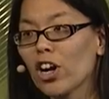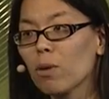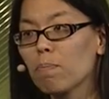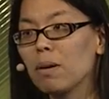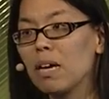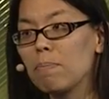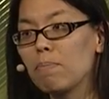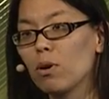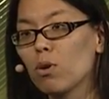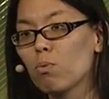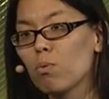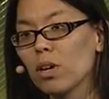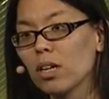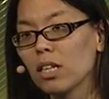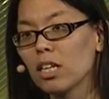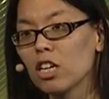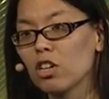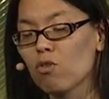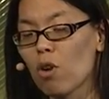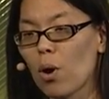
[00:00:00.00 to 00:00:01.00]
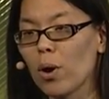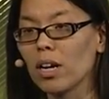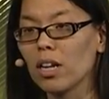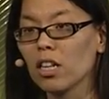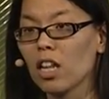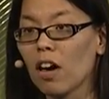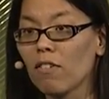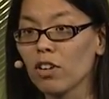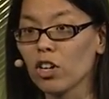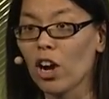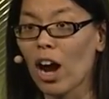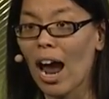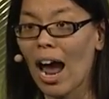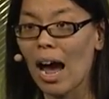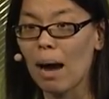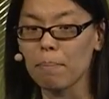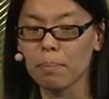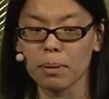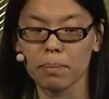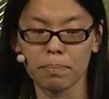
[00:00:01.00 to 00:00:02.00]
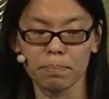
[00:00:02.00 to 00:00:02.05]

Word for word: are people really growing to love your app.